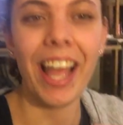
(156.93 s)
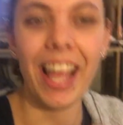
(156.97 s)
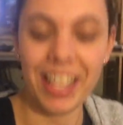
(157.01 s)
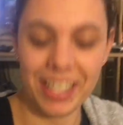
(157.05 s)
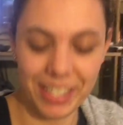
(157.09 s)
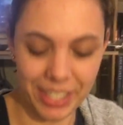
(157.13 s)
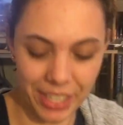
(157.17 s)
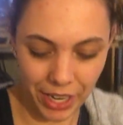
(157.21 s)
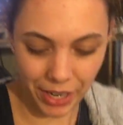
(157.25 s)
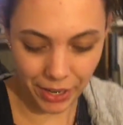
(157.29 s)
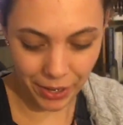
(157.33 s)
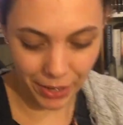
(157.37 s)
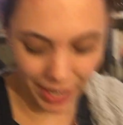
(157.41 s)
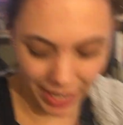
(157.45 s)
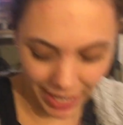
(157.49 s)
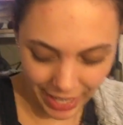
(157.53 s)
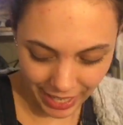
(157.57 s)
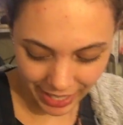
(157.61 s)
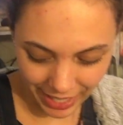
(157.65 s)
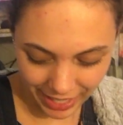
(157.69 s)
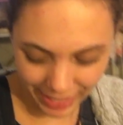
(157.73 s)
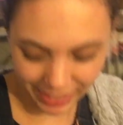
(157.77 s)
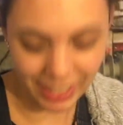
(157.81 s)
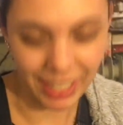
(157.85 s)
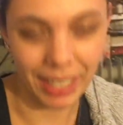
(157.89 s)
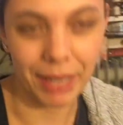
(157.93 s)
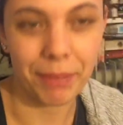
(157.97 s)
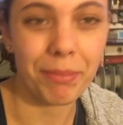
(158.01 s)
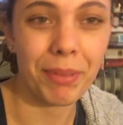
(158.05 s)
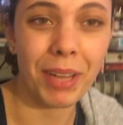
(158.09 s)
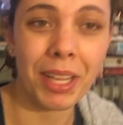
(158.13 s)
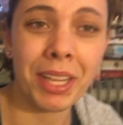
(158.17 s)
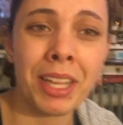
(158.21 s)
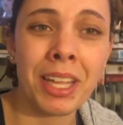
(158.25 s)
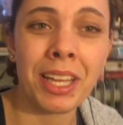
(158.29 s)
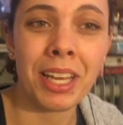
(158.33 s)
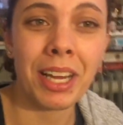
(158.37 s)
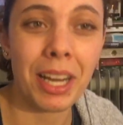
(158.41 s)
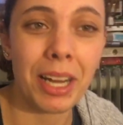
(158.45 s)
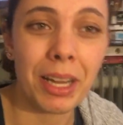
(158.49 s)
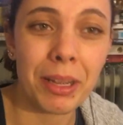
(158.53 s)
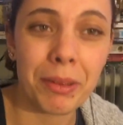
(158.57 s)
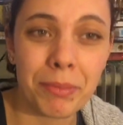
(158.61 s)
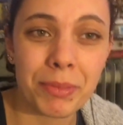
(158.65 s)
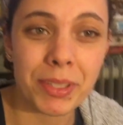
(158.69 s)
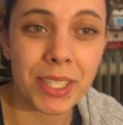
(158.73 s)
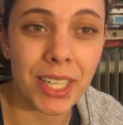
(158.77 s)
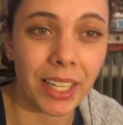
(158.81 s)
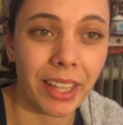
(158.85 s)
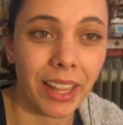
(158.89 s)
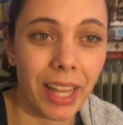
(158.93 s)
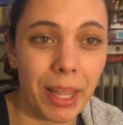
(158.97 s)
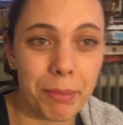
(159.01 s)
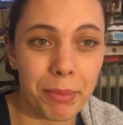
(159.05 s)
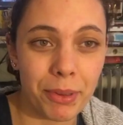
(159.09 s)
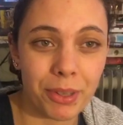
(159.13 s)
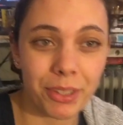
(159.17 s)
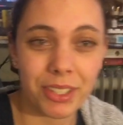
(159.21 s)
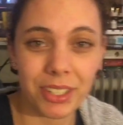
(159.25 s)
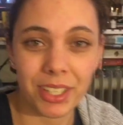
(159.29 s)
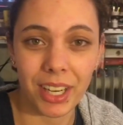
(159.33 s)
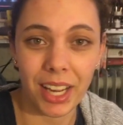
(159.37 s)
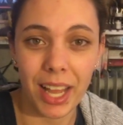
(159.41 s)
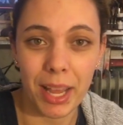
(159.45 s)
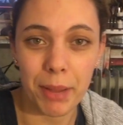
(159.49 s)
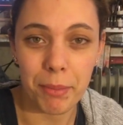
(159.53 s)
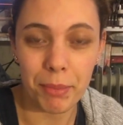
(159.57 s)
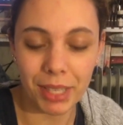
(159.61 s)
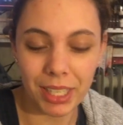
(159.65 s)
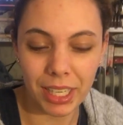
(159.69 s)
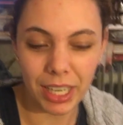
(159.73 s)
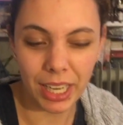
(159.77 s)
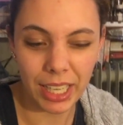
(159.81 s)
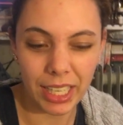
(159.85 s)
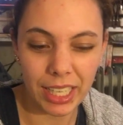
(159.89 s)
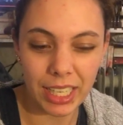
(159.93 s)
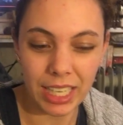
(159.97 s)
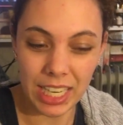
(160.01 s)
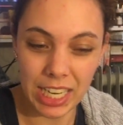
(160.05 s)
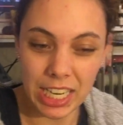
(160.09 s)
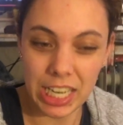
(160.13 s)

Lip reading: So yeah, I'm starting that book tonight at midnight.